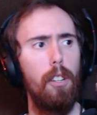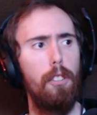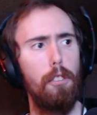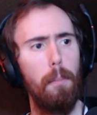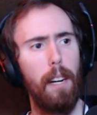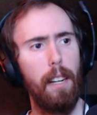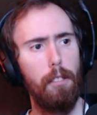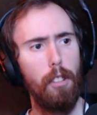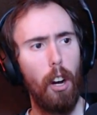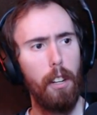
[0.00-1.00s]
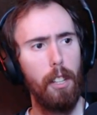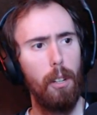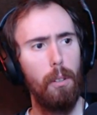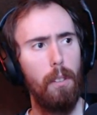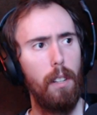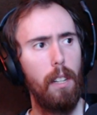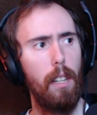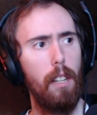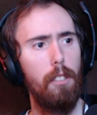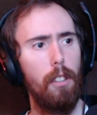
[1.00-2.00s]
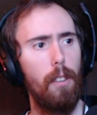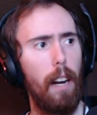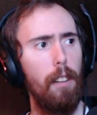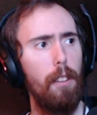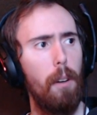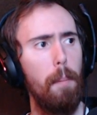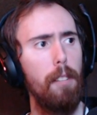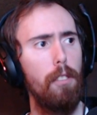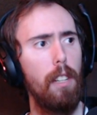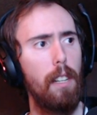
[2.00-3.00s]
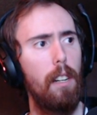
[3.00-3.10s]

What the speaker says: Just a minute. Is the audio, is it loud? Let me see.